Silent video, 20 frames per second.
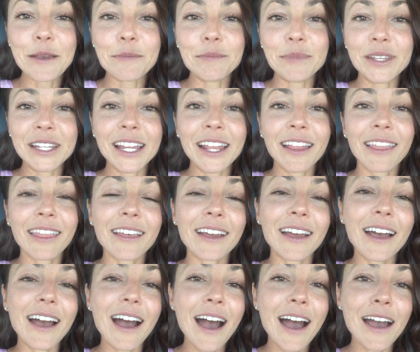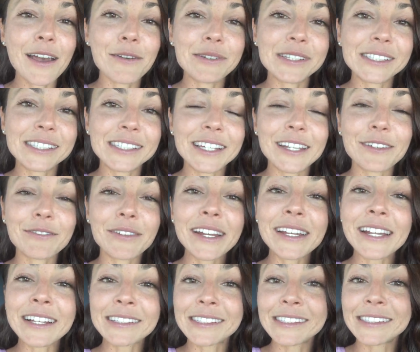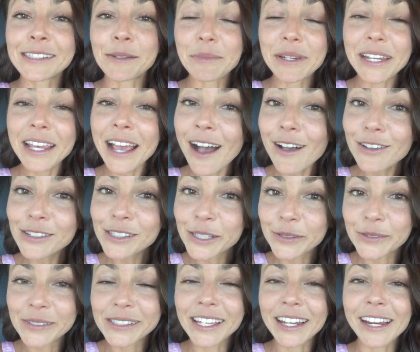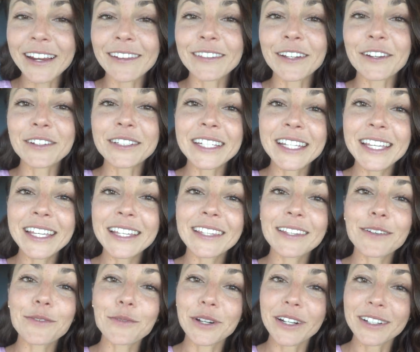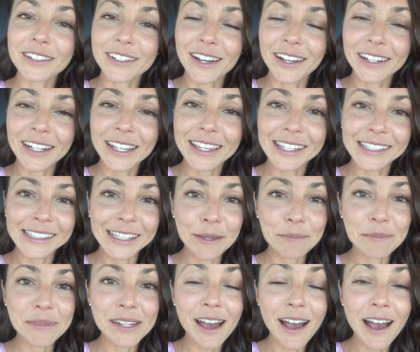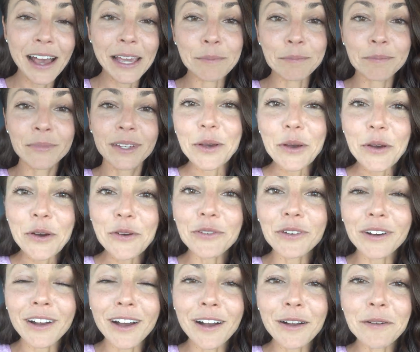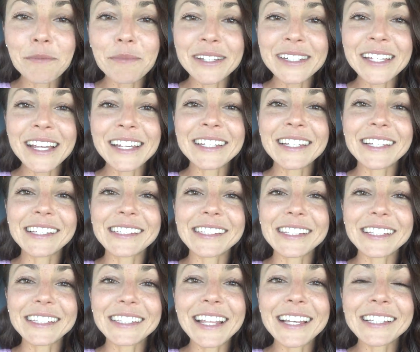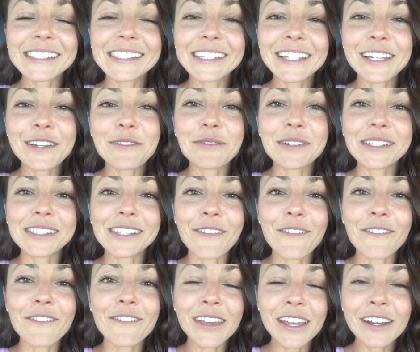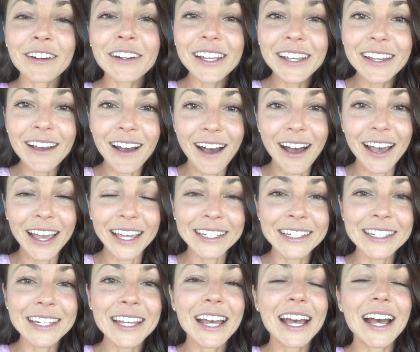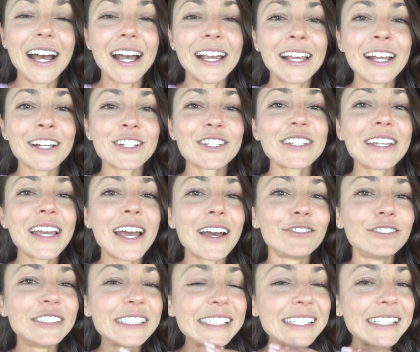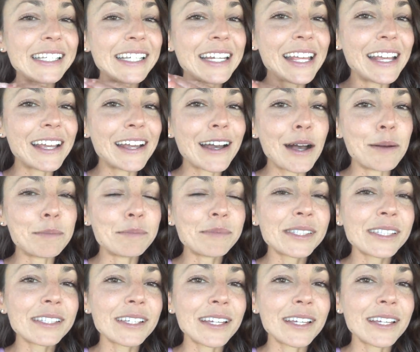meaning that I was sitting right next to somebody else who was getting their teeth worked on at the same time. But overall, my dentist, Leslie, was very kind. I actually have receding gums.